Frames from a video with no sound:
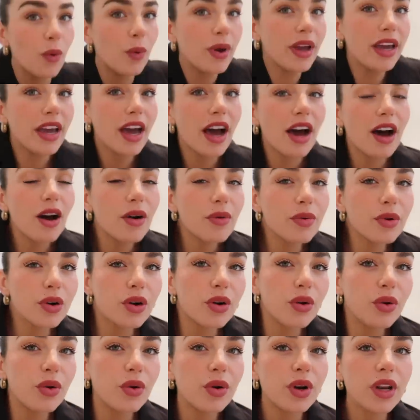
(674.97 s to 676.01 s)
We're
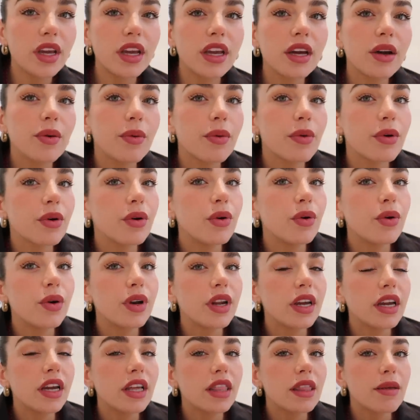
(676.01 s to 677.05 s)
recording
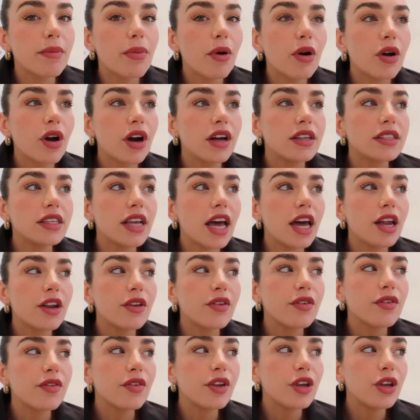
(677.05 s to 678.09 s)
the podcast out
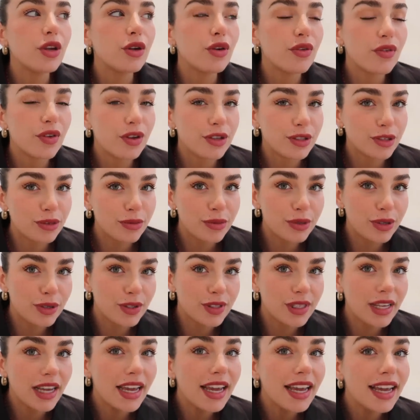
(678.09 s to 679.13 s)
of Universal
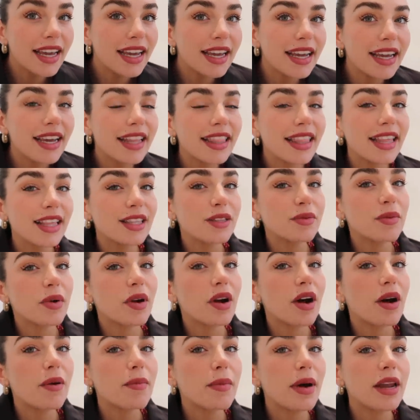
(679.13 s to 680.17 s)
Music. That's where
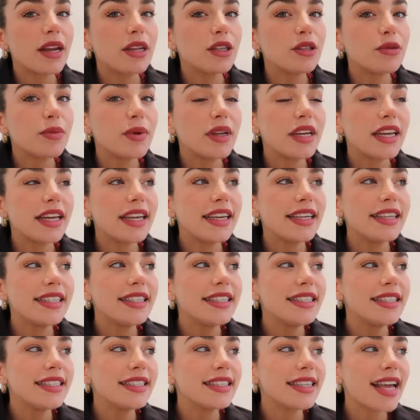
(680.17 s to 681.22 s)
our management
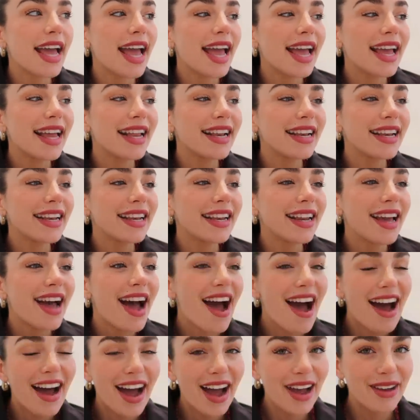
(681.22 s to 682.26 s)
is. And
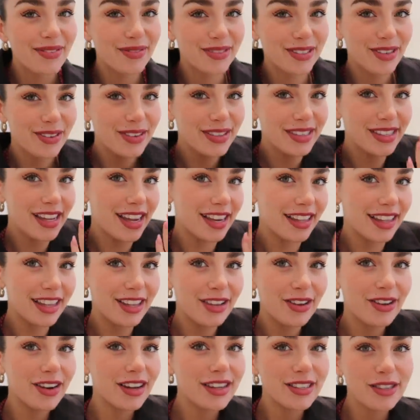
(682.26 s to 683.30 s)
I'm so excited that
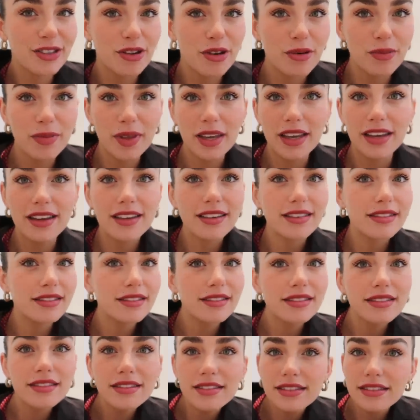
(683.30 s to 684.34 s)
you guys know I'm like,
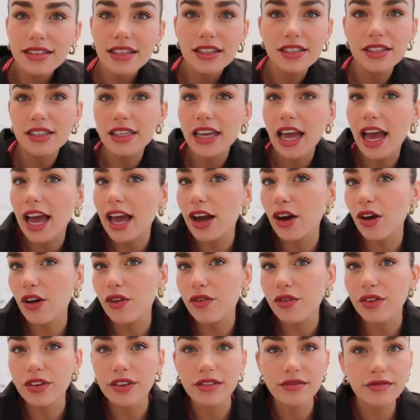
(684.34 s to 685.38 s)
I just gag
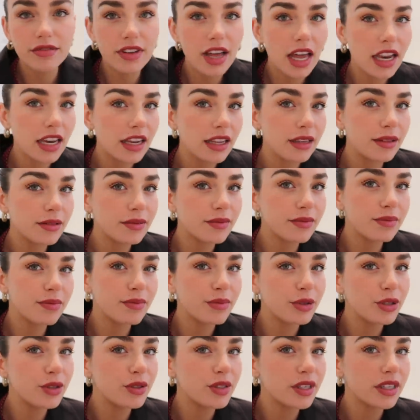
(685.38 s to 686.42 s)
over any
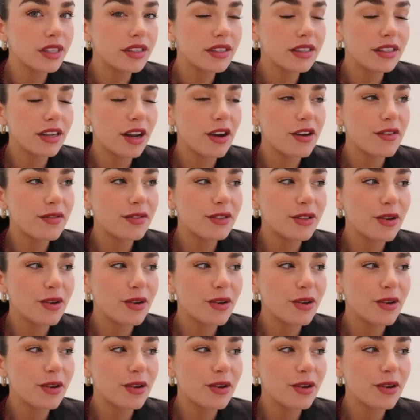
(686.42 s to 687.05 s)
music stuff.